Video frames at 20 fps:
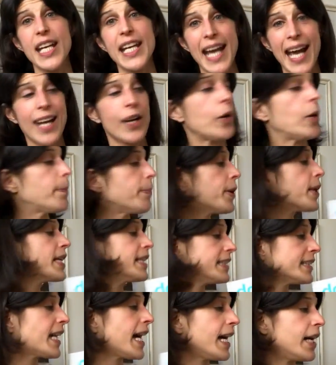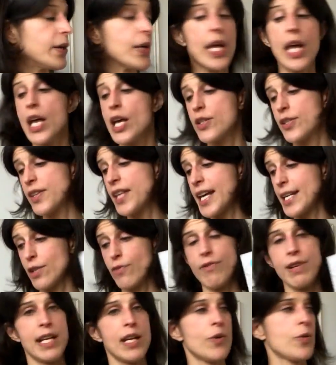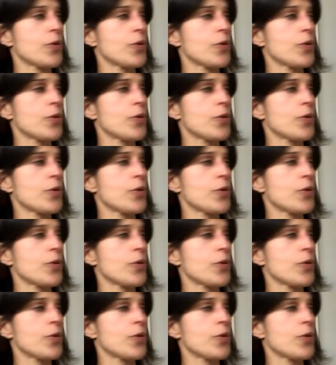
cannot put it down. So that's really